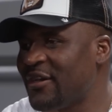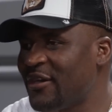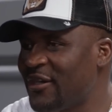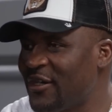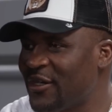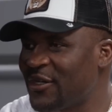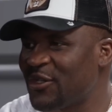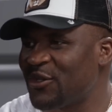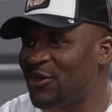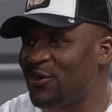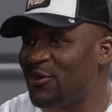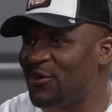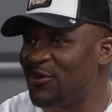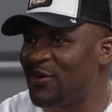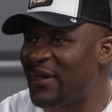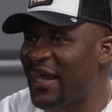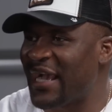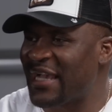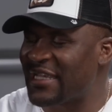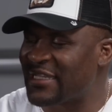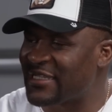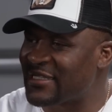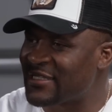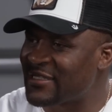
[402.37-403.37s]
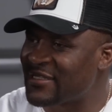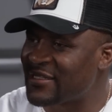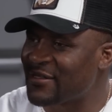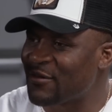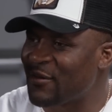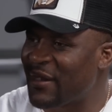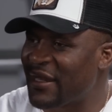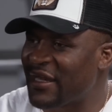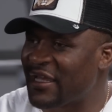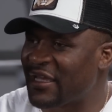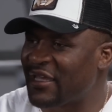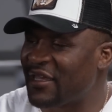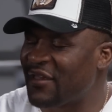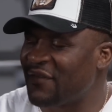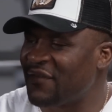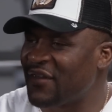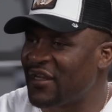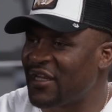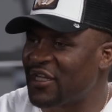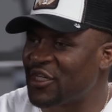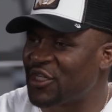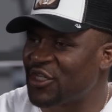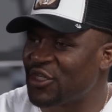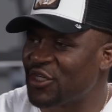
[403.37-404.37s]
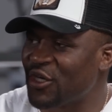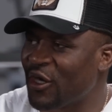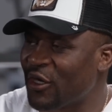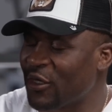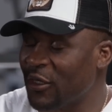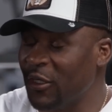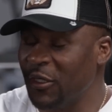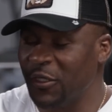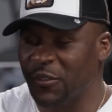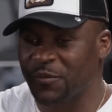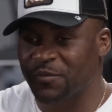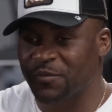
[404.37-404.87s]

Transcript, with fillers: although I still want to give it a shot.